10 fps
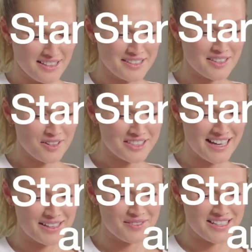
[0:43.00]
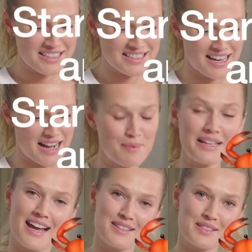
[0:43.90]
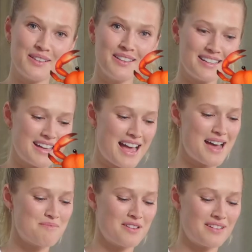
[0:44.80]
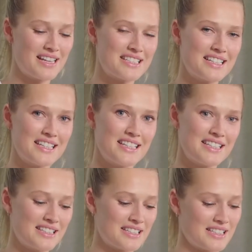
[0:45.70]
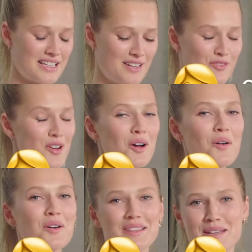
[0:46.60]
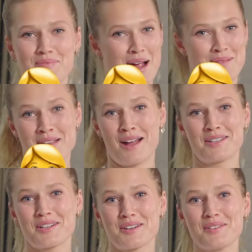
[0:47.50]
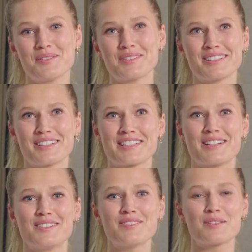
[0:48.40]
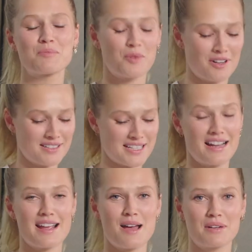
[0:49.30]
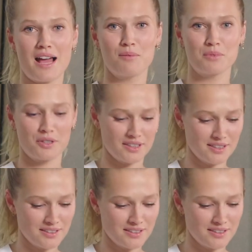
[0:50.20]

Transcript: Star sign and rising sign. I'm a Cancer and my rising is Virgo or Libra, I'm not sure. Google it yourself. I was born on 10 a.m. in Hamburg.